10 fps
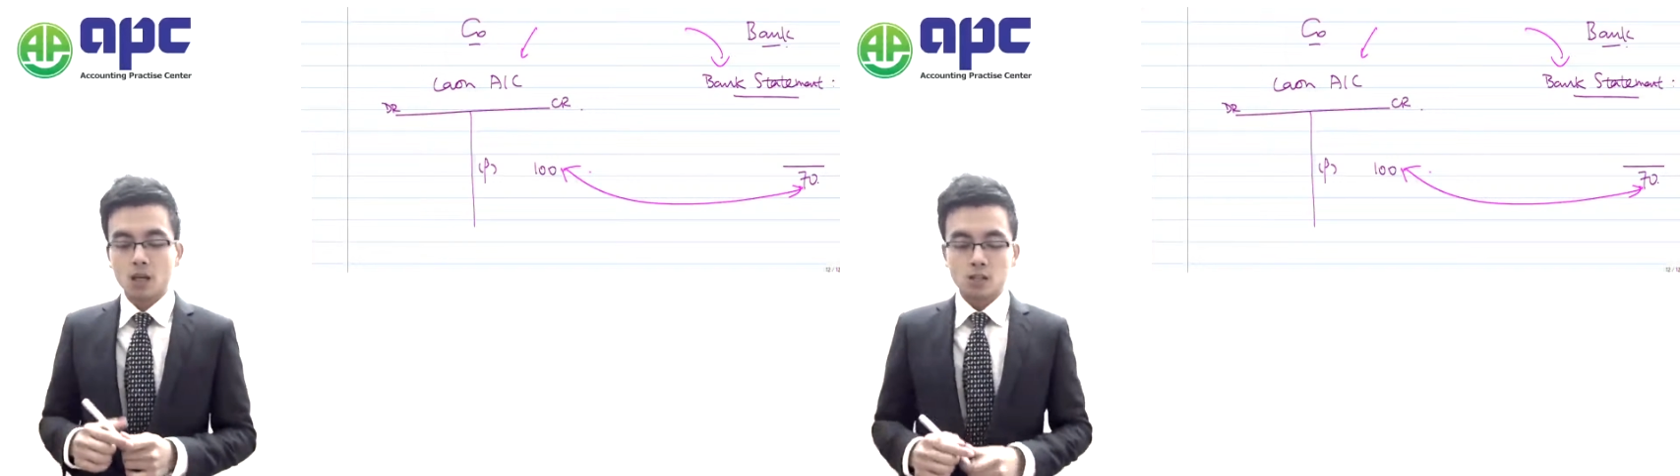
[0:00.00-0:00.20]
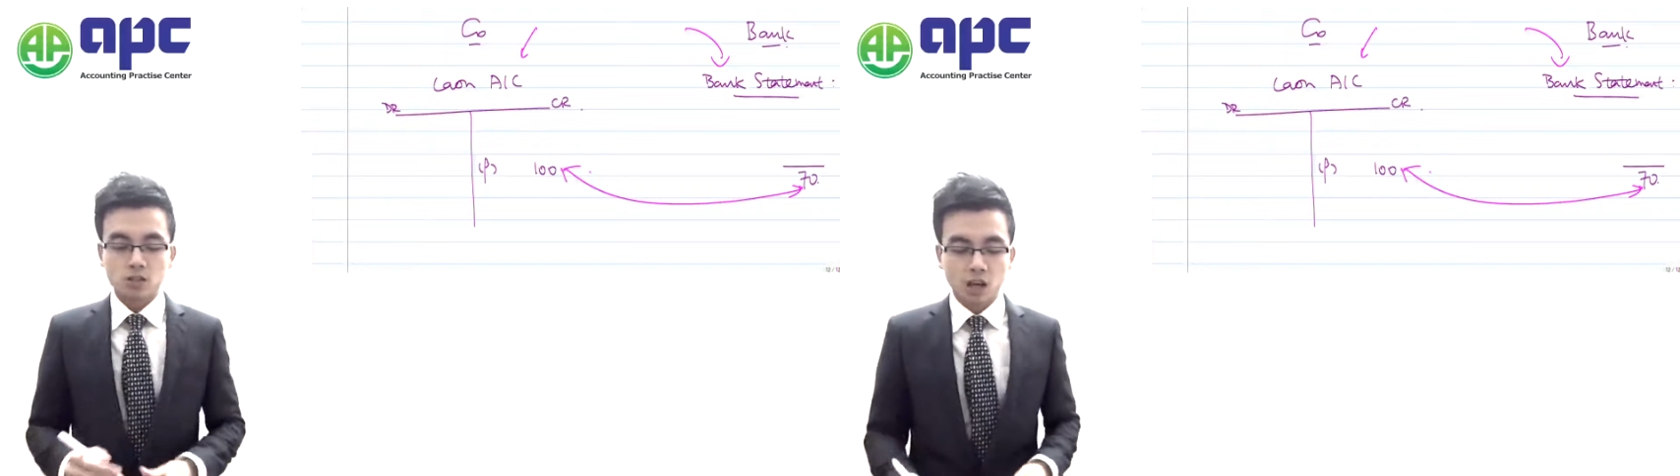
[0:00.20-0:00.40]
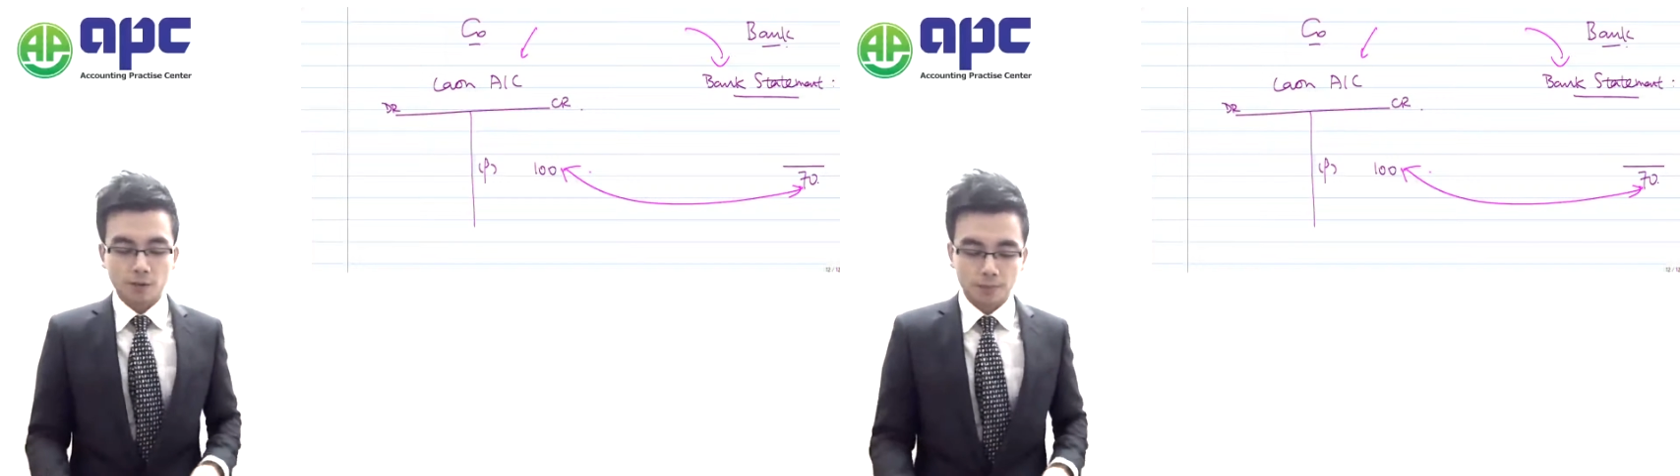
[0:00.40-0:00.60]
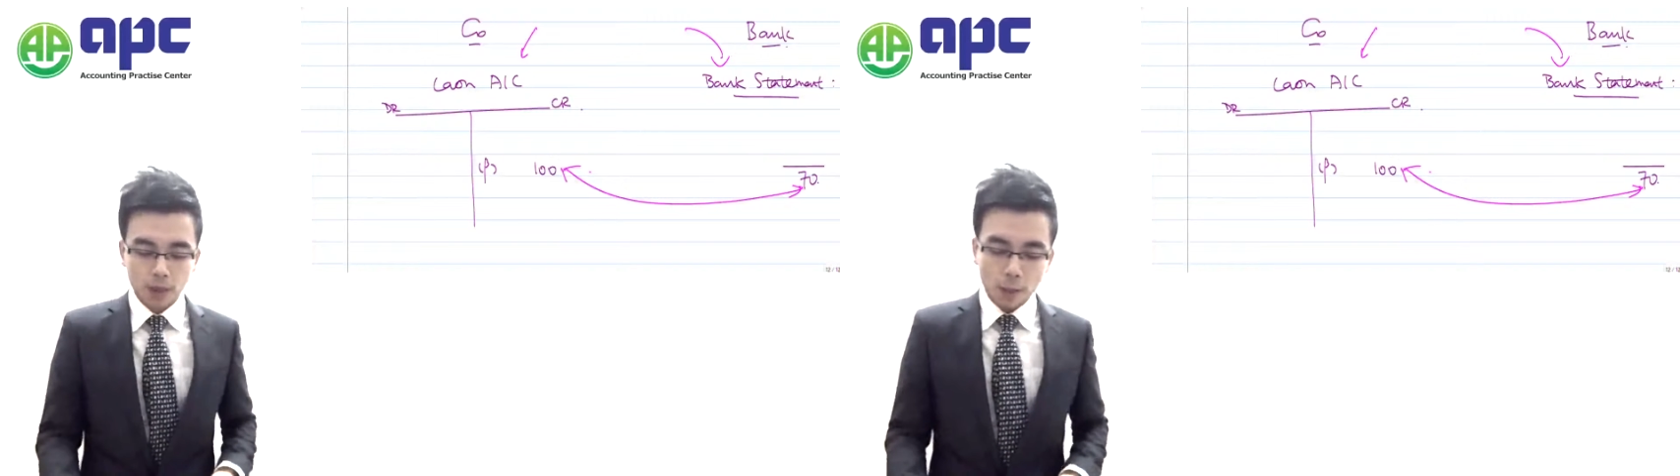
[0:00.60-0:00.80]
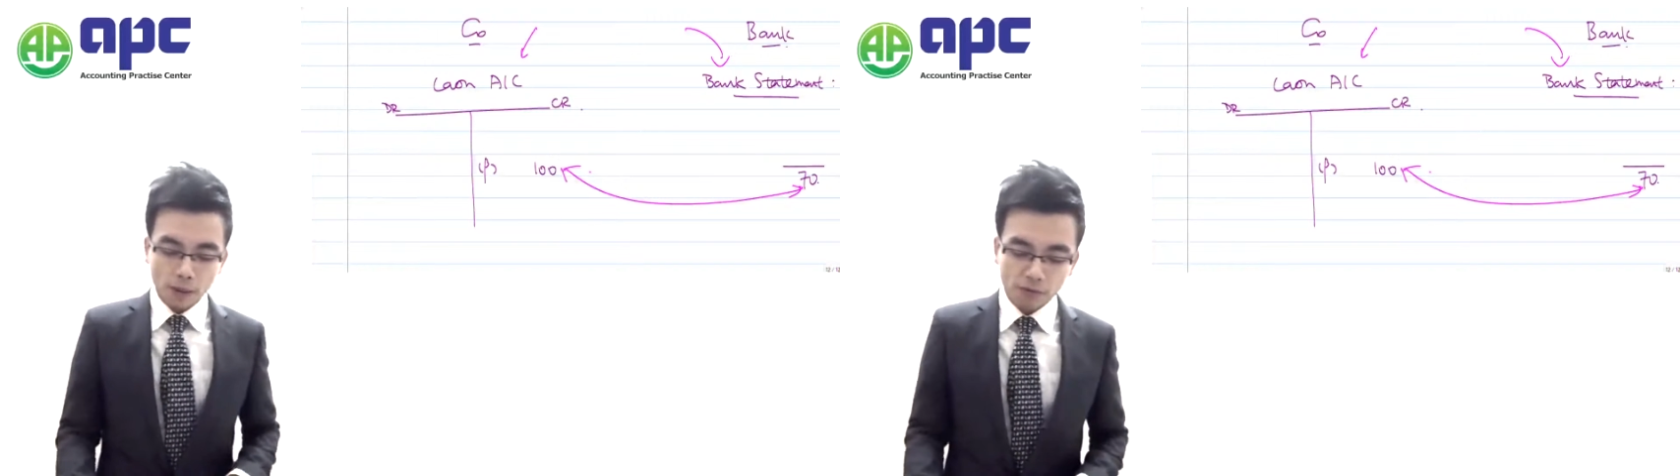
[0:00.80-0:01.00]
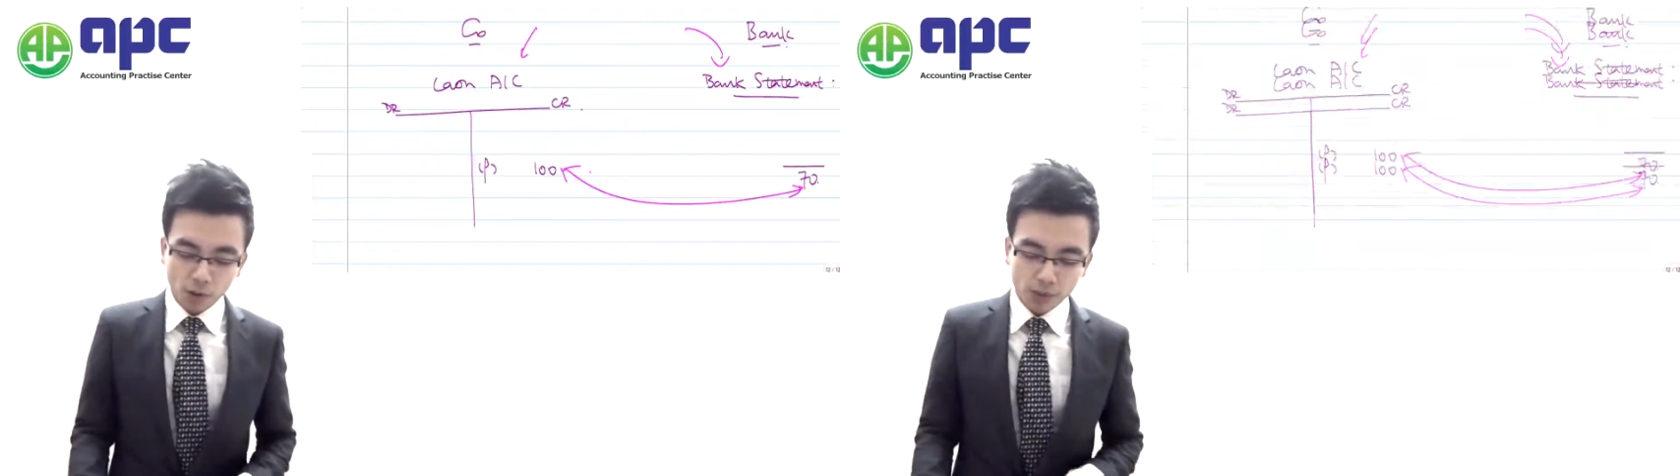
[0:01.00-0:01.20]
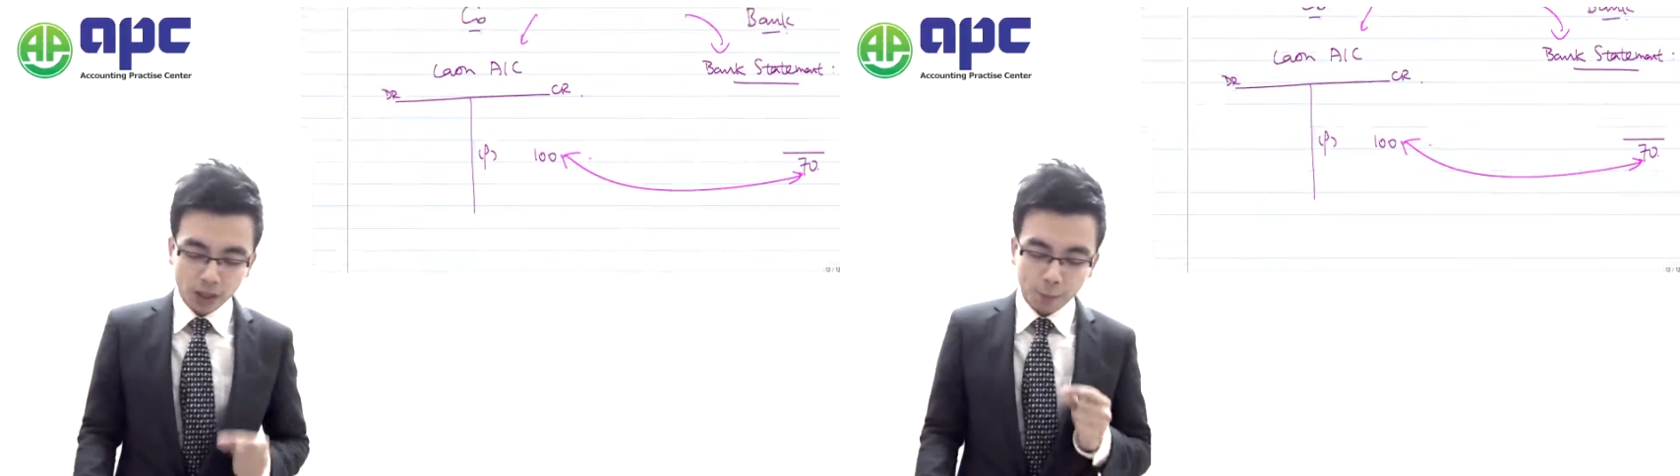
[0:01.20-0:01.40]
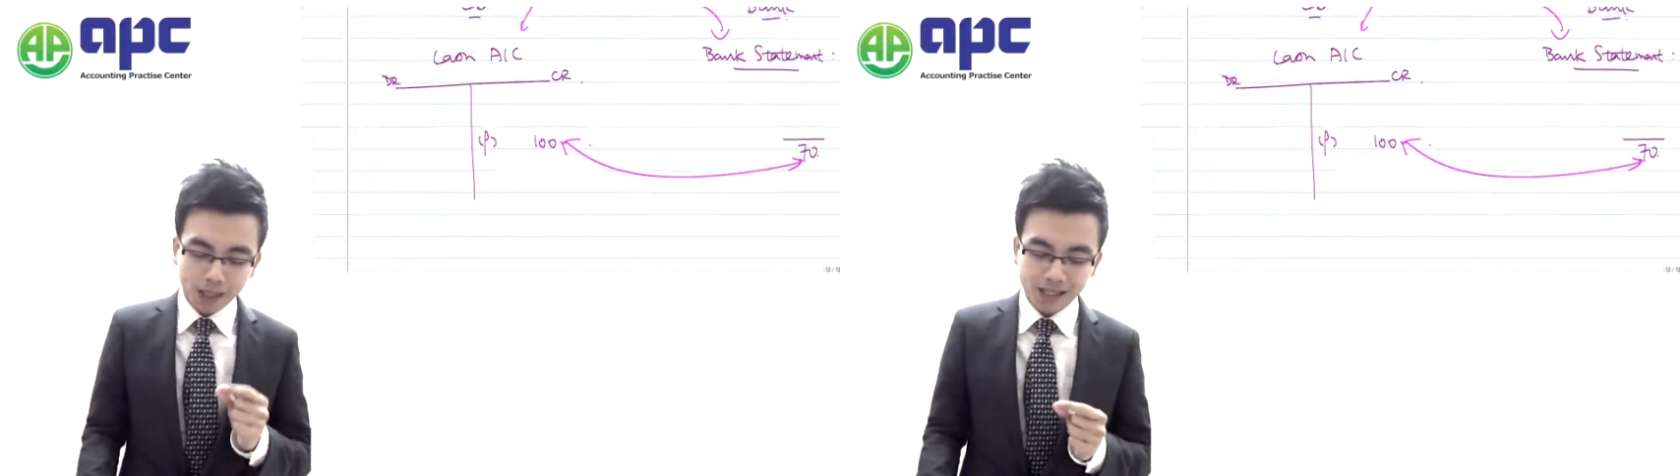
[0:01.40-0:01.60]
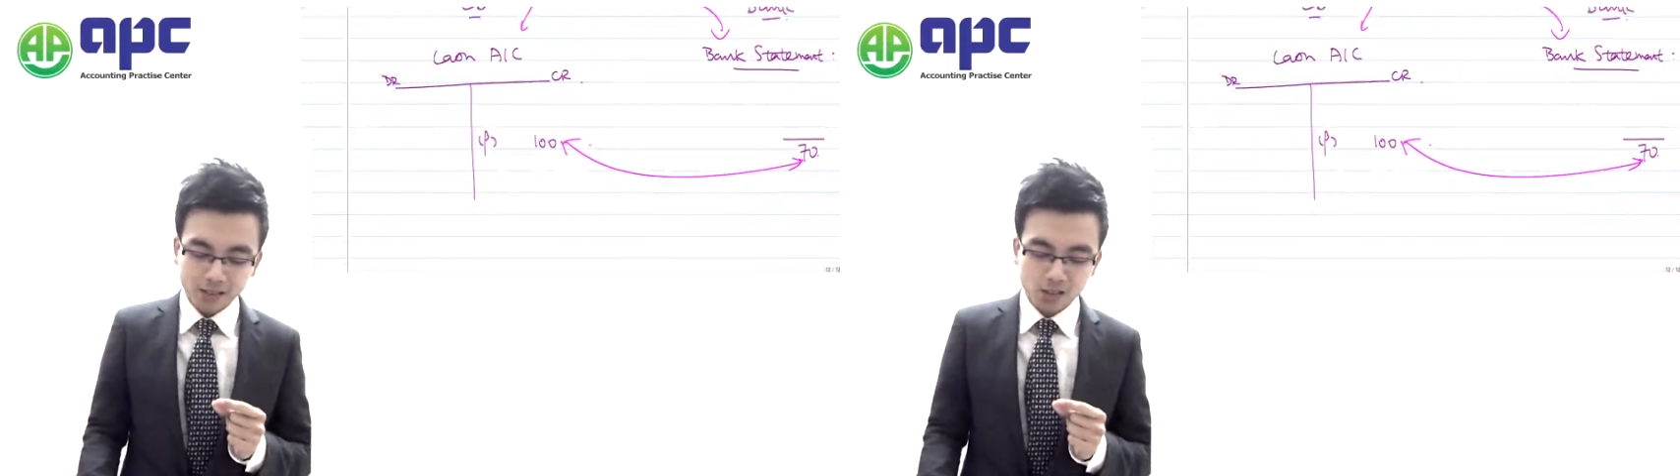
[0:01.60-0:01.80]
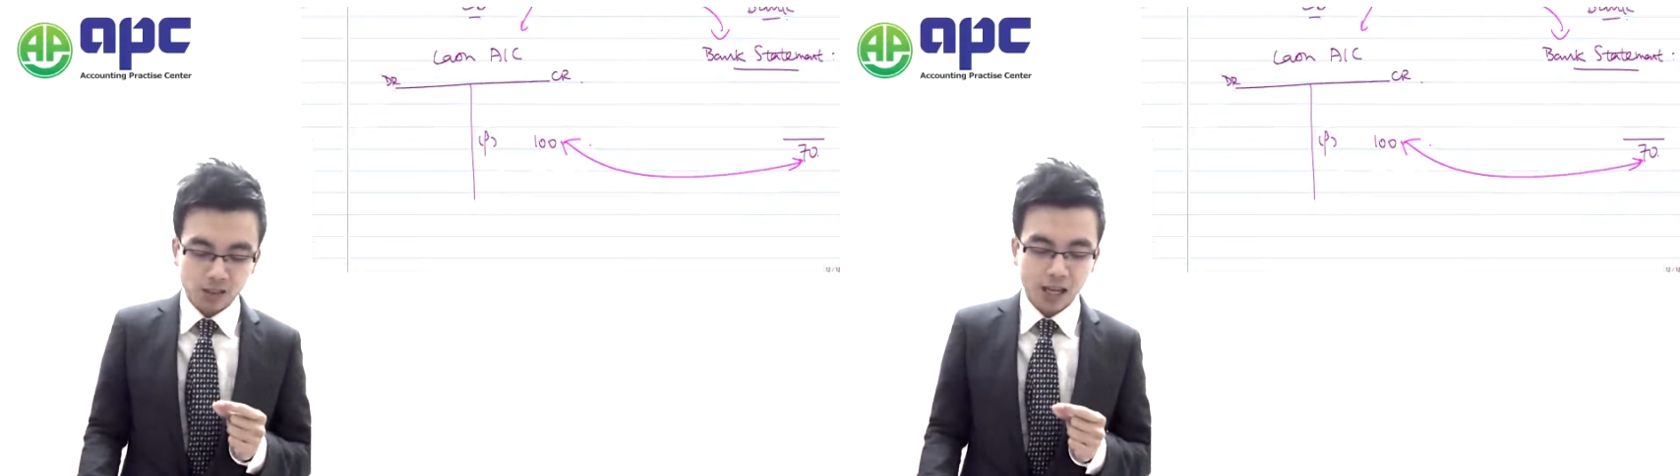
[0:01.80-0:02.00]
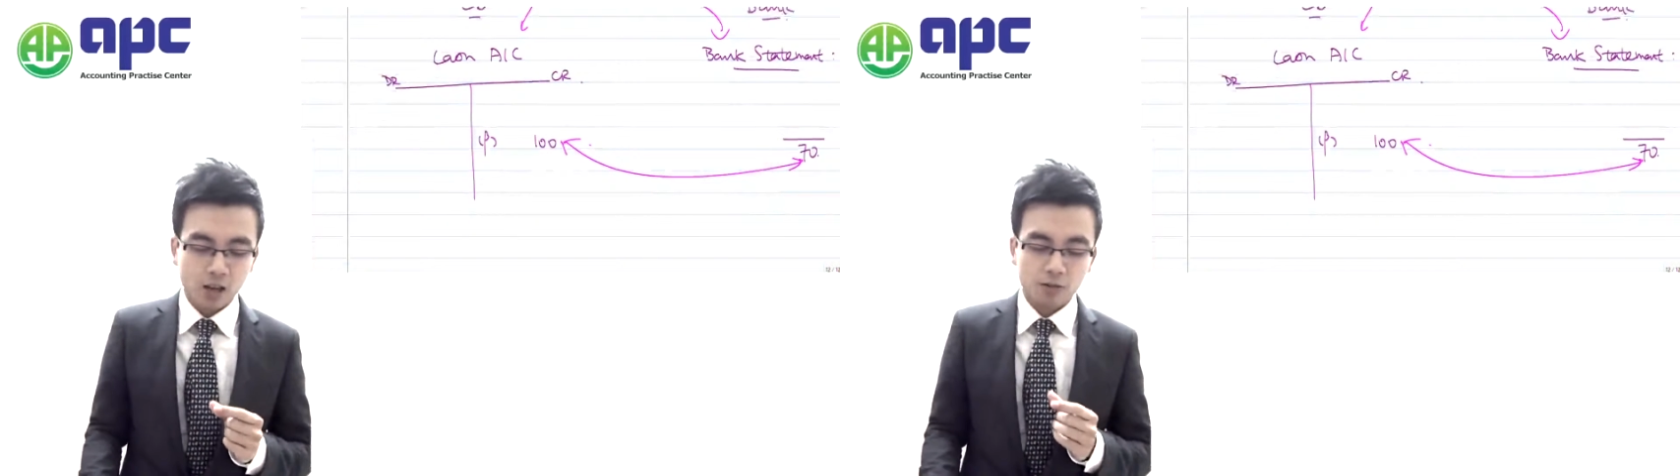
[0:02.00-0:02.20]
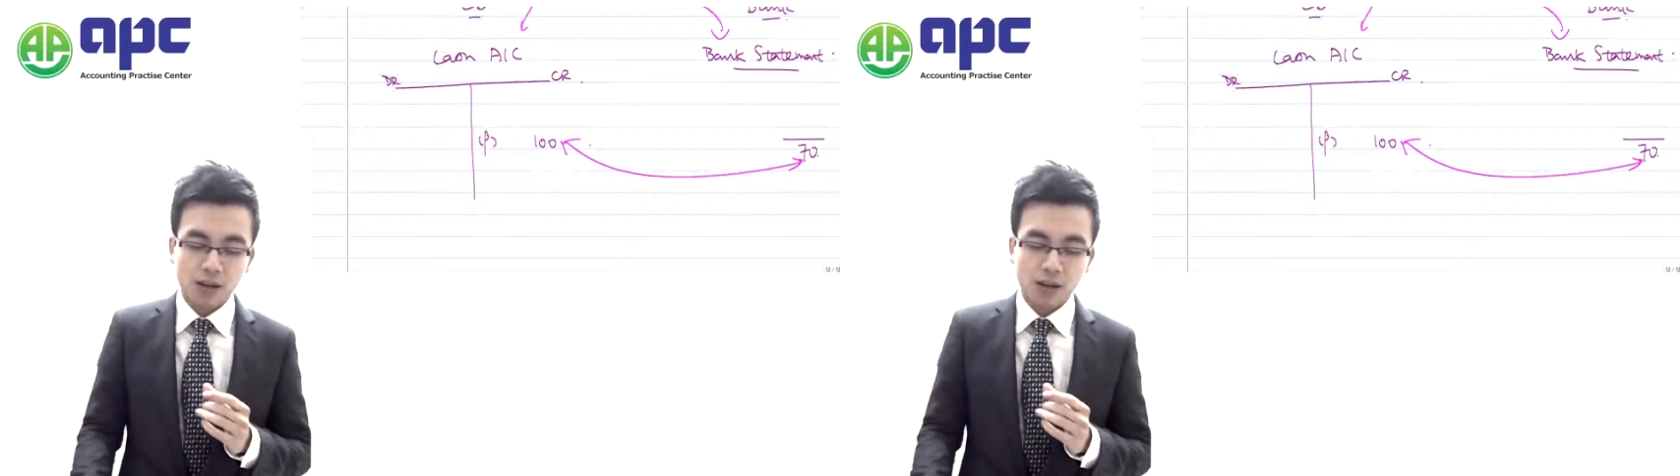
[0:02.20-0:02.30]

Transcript: So before we dip into that of